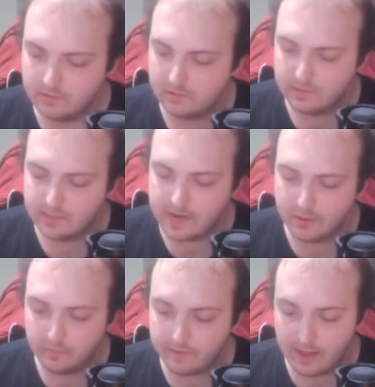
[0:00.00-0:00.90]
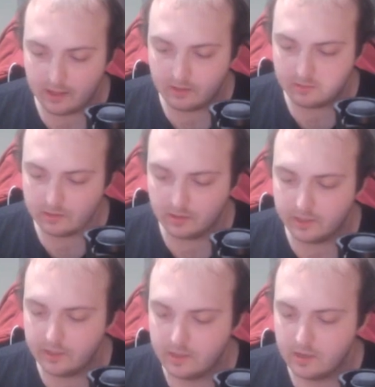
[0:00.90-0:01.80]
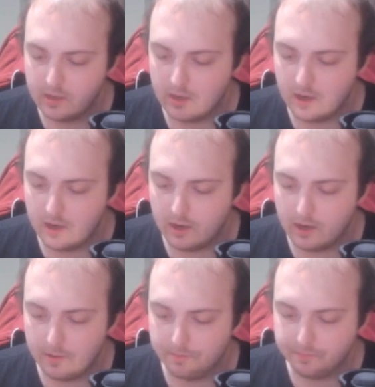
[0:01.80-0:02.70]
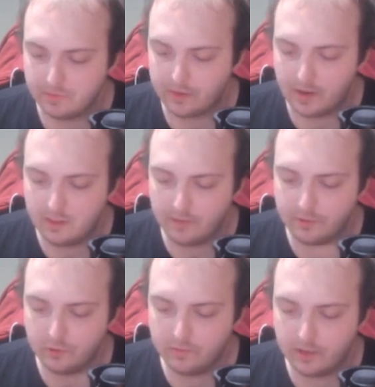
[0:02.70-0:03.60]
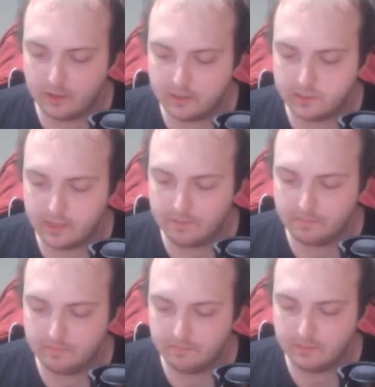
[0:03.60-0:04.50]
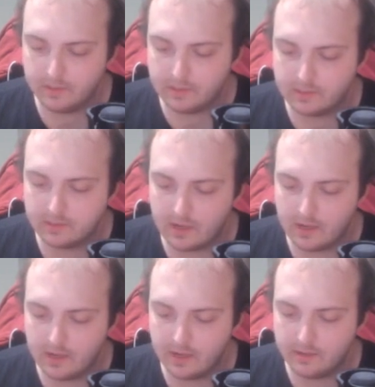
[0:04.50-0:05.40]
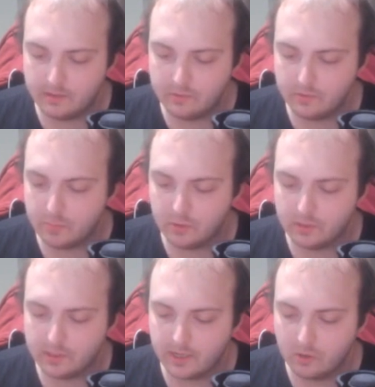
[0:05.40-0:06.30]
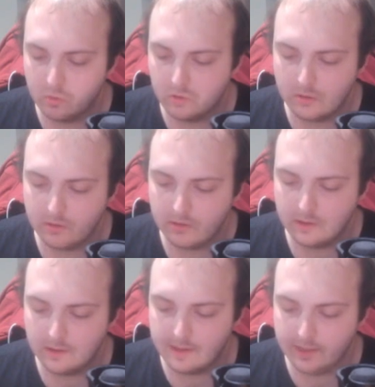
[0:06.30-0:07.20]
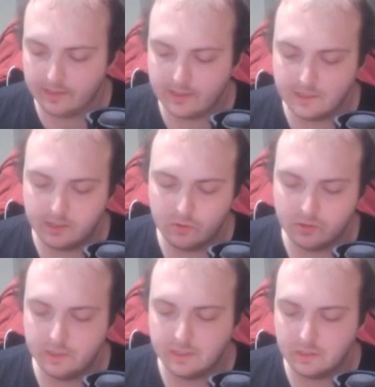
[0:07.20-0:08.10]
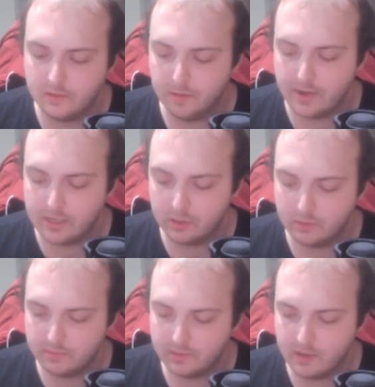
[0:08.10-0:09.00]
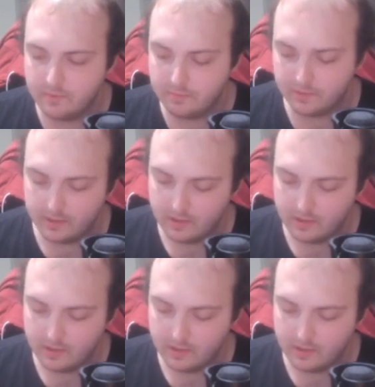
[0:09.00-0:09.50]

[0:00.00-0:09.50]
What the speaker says: de Nouvelle. Sorry. I love the Nouvelle archetype. This new support's kind of cool. I like that they go into like the pendulum stuff, but